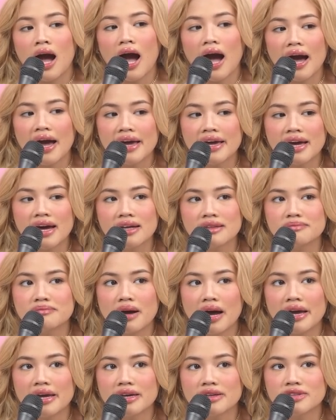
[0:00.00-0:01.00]
I had
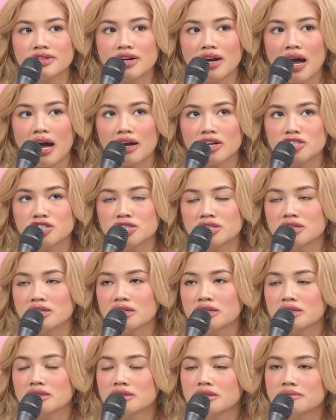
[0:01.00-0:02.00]
my
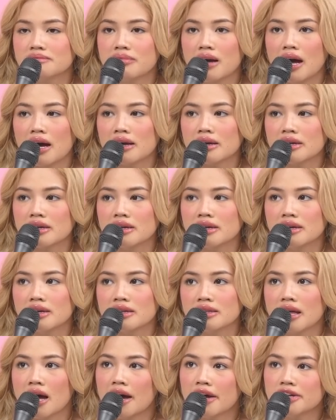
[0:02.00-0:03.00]
interaction back
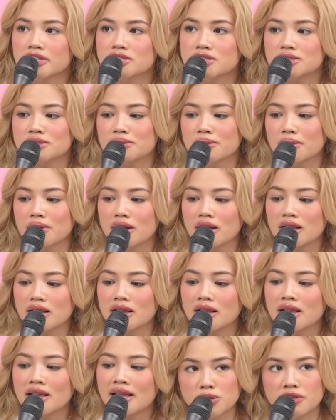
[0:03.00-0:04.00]
in high
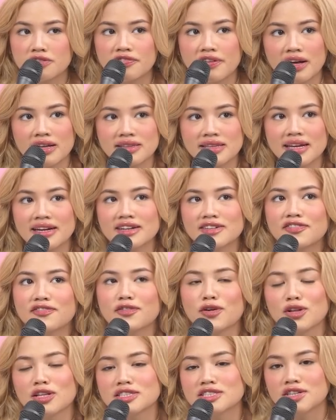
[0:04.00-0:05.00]
school, so it felt like a
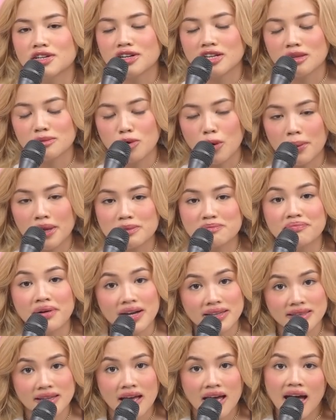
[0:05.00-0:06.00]
full circle moment,
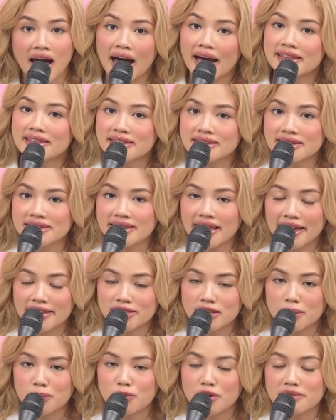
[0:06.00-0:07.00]
but I didn't
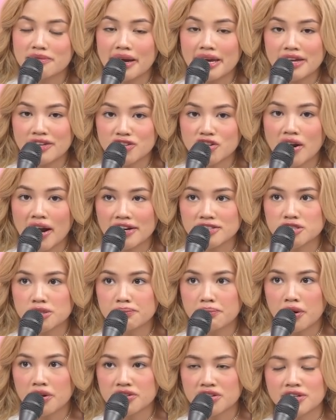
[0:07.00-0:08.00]
end up with my
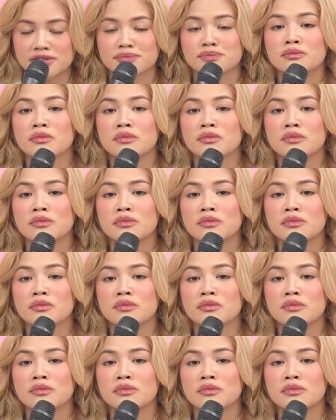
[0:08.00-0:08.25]
interaction partner.